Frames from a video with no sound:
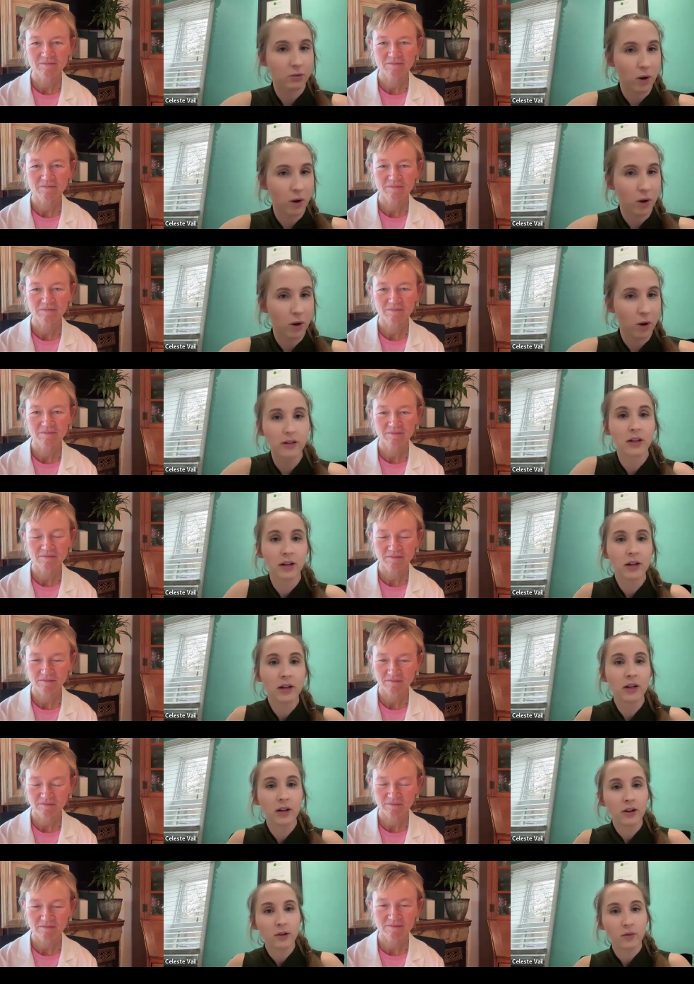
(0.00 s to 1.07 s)
Speaker 1: to as
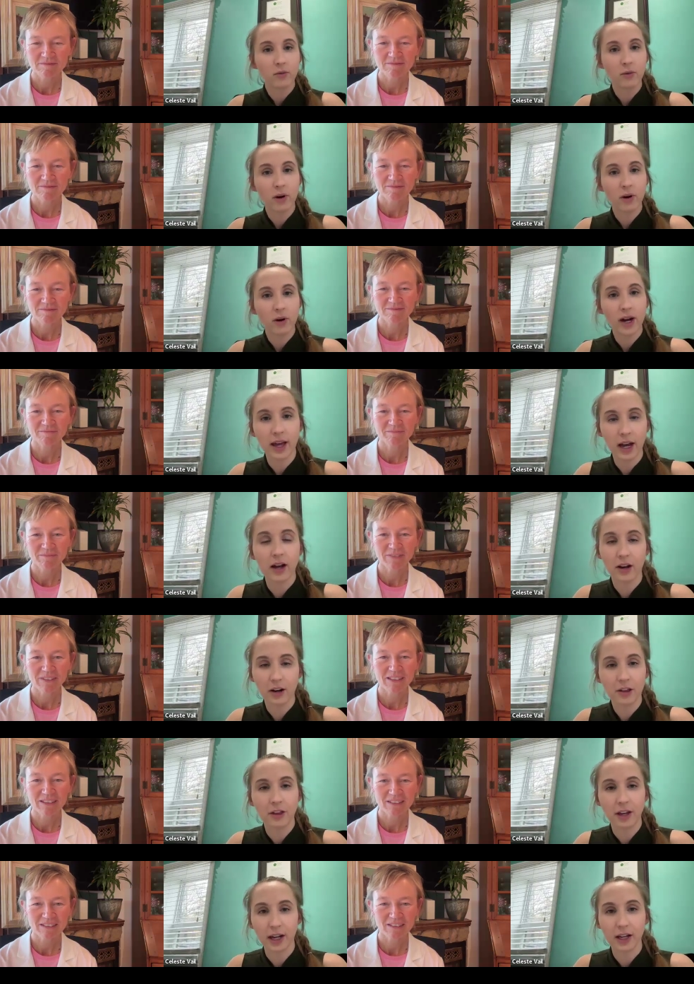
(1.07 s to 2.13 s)
well, right?
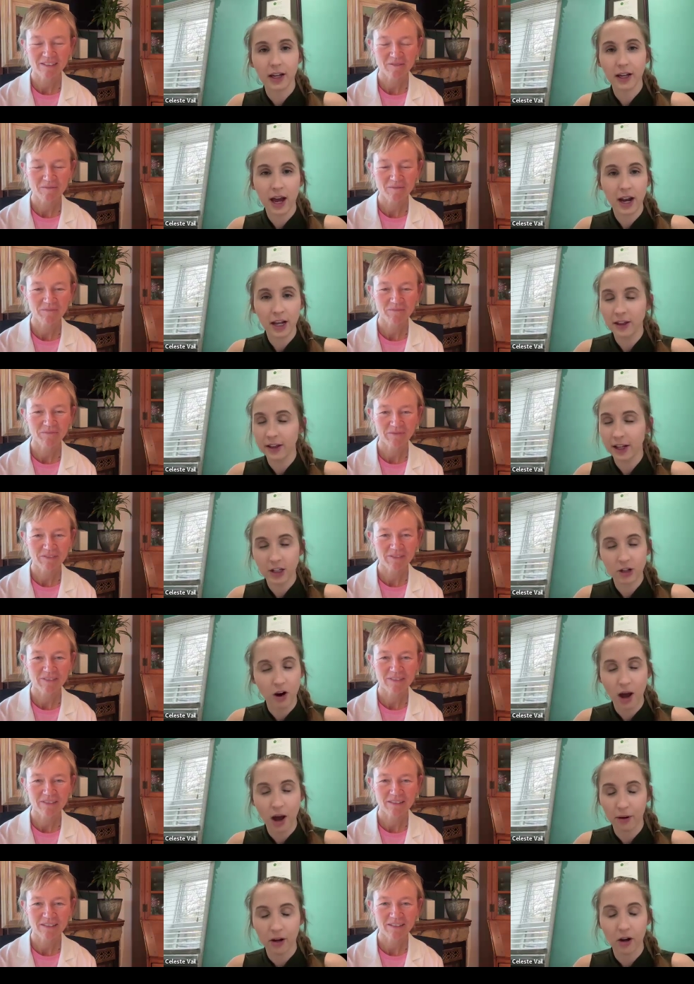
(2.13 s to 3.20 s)
That kind of thing. Anything
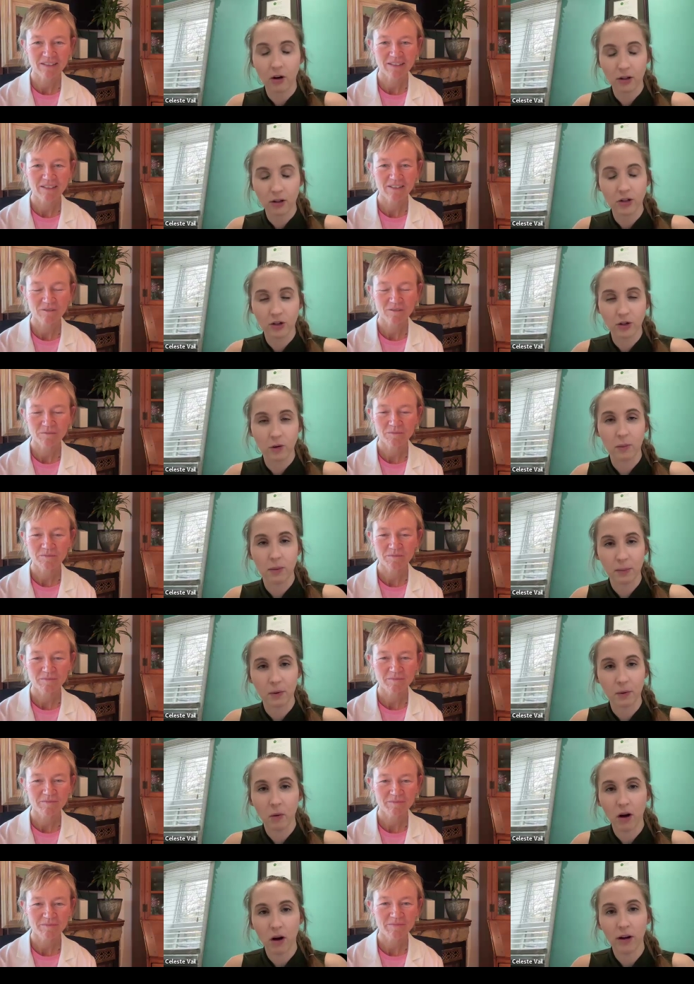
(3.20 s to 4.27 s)
that's grab and go is usually
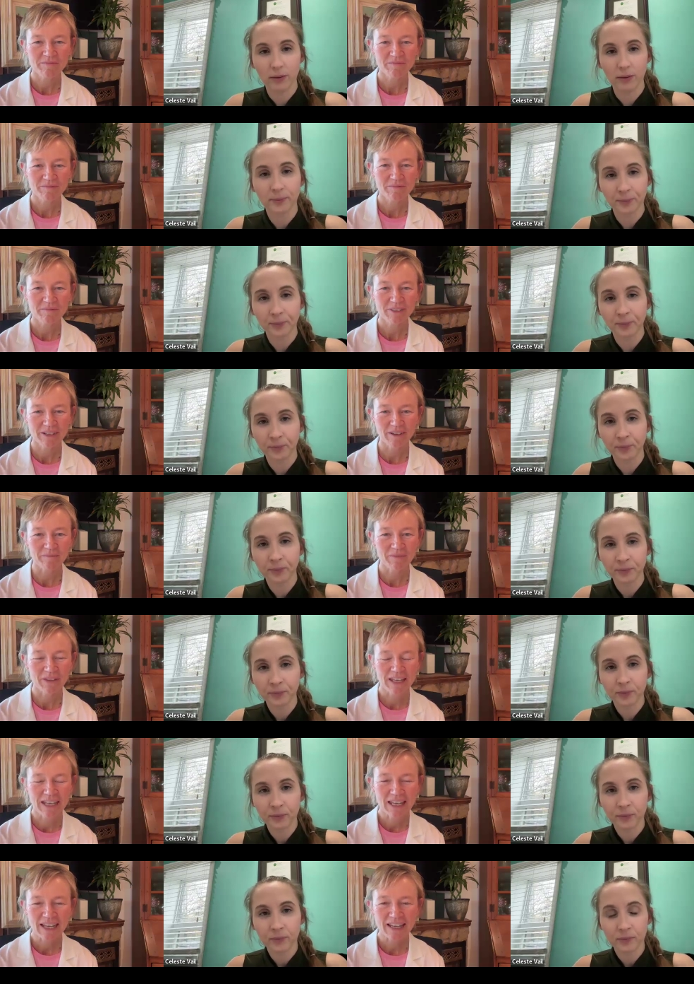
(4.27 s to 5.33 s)
what people want.
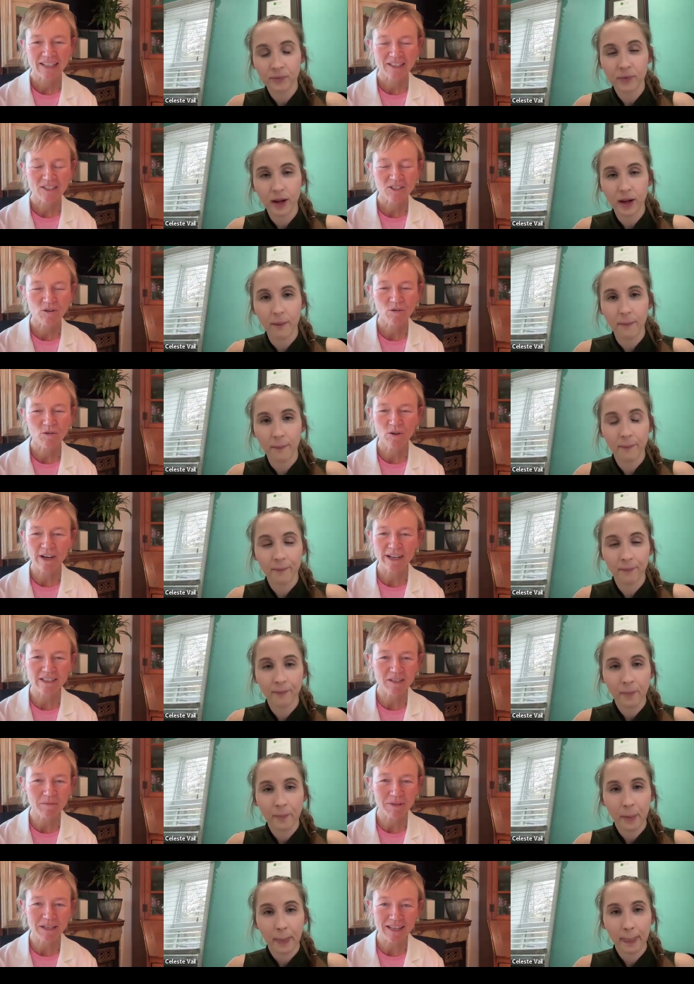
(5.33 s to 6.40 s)
Speaker 2: And it's yeah.
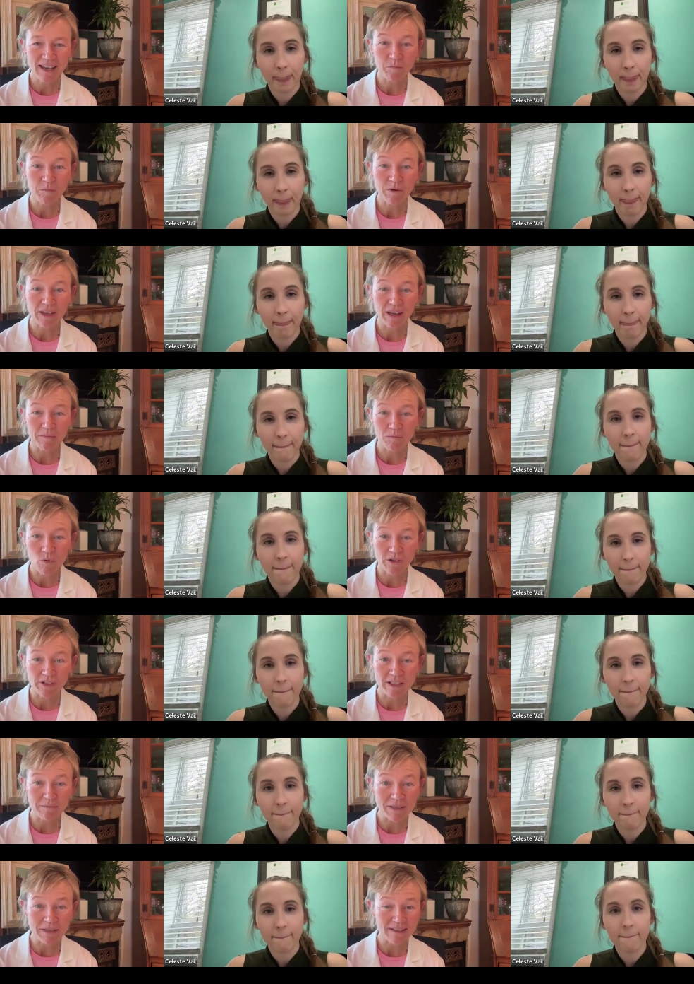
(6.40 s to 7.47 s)
so great to begin with that
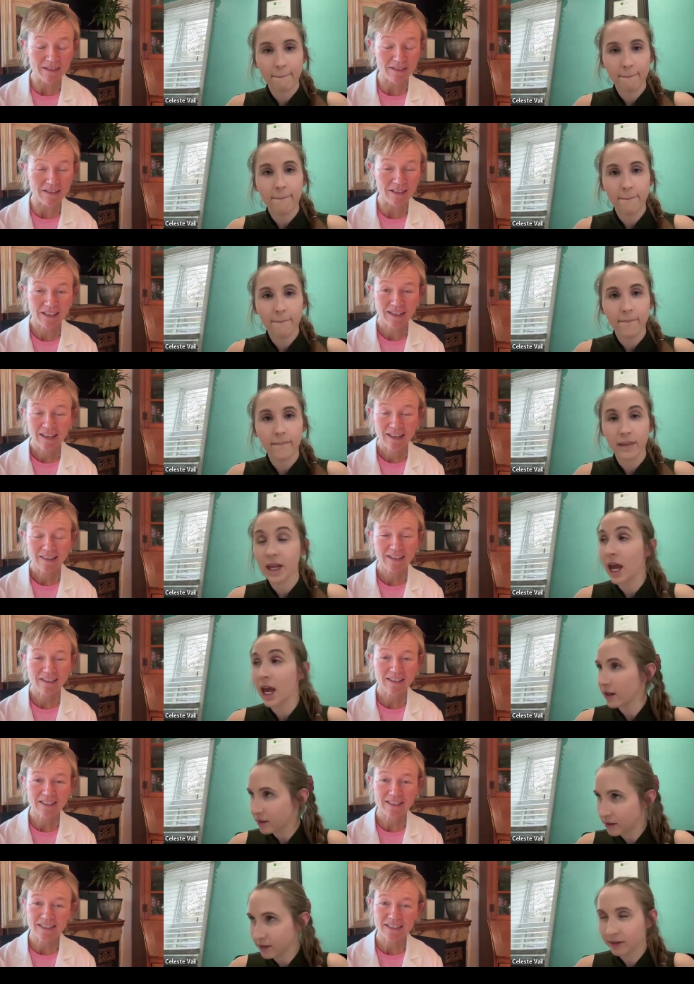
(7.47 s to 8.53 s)
morning meal.
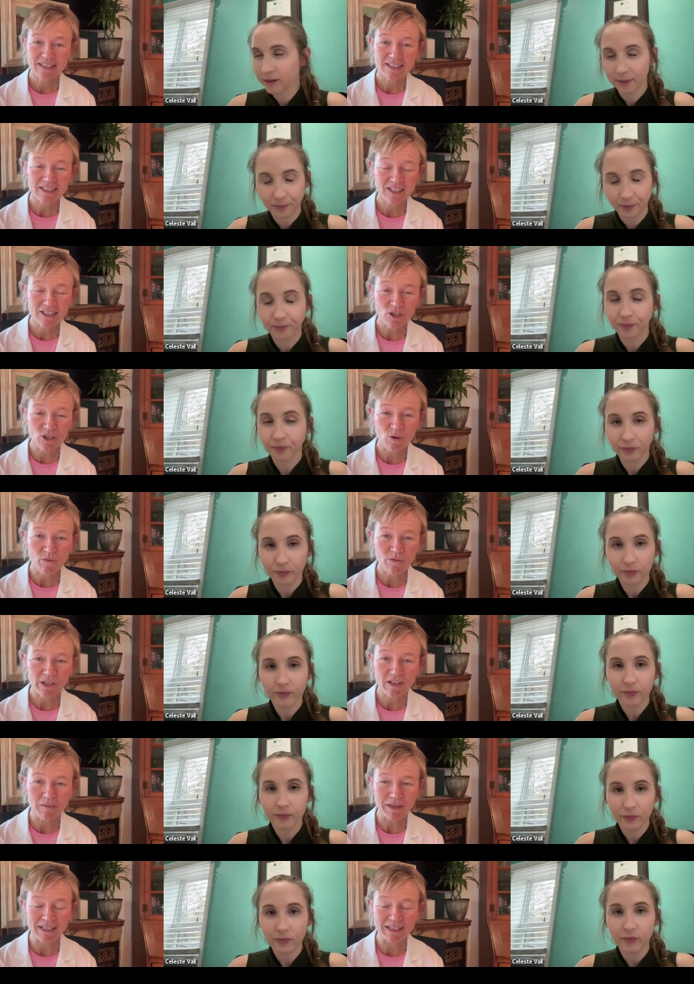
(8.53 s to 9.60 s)
Like this is
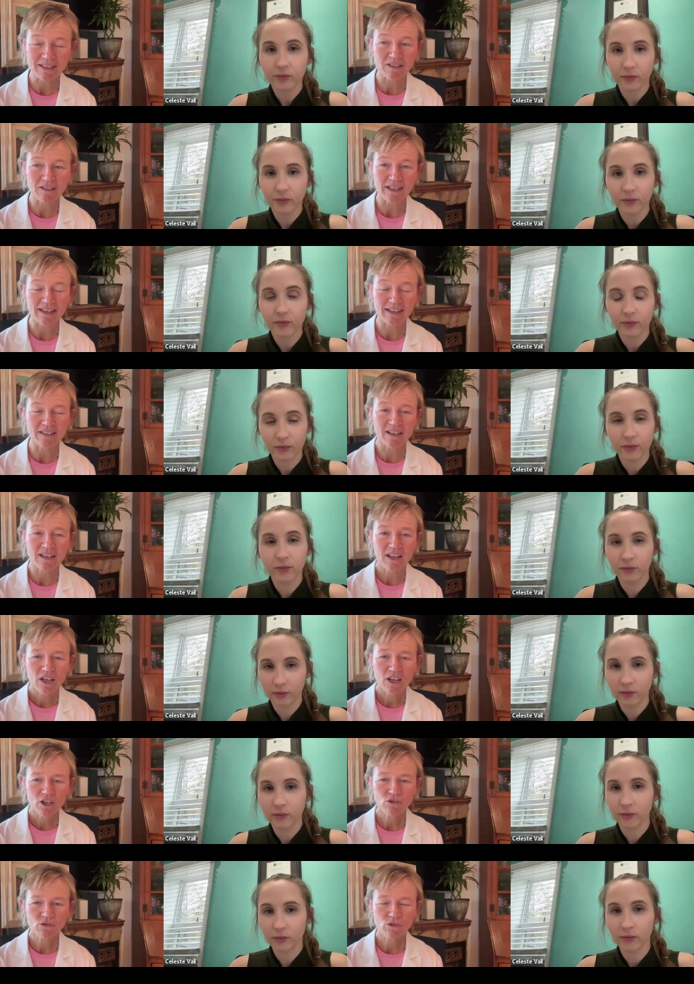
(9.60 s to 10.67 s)
so fundamental. And,
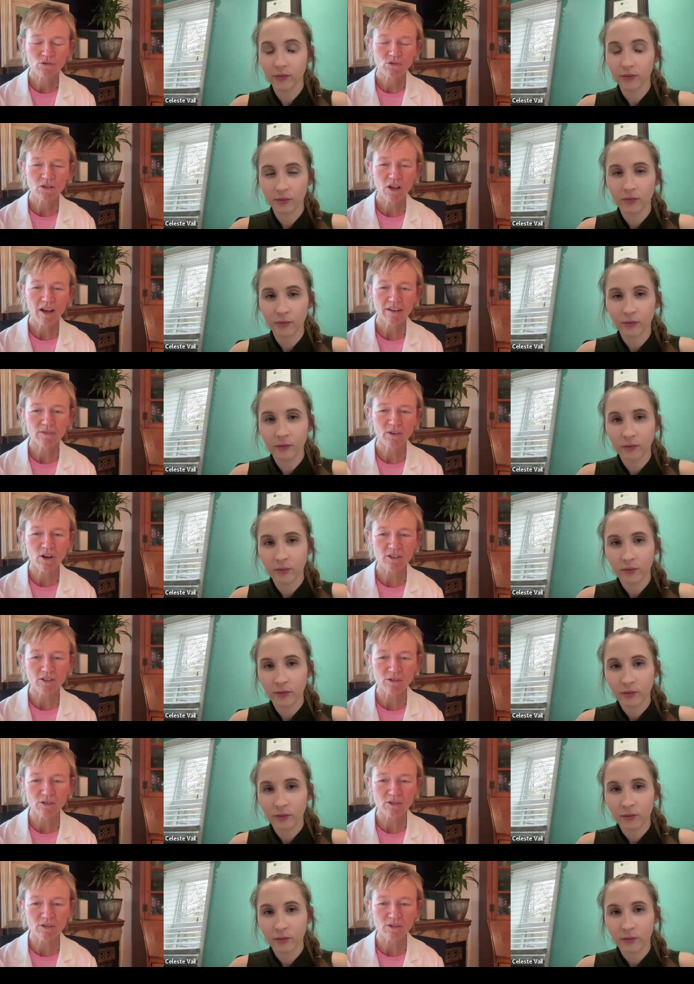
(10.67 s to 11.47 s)
mm-hmm. you know, there's a lot of